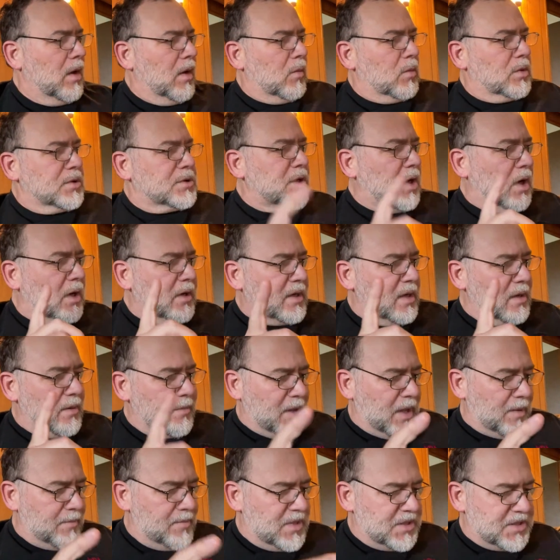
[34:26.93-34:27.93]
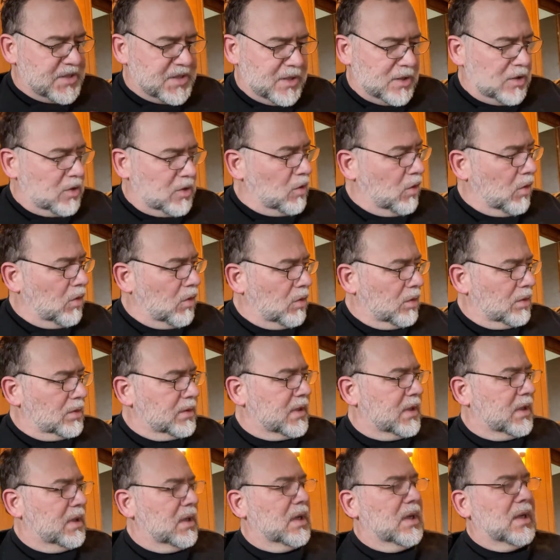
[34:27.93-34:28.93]
We're talking about missing gold.
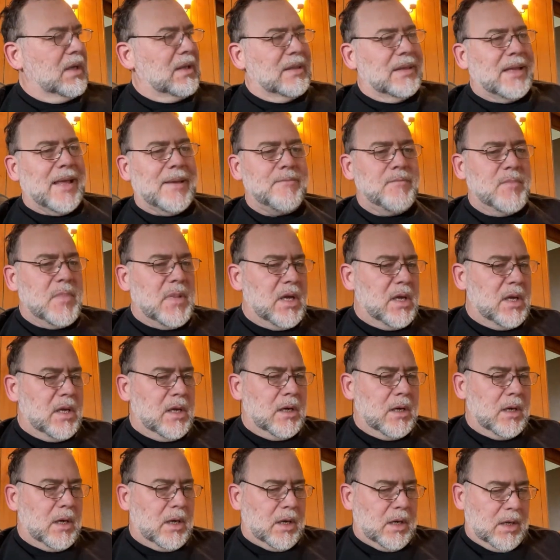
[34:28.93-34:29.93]
Let me,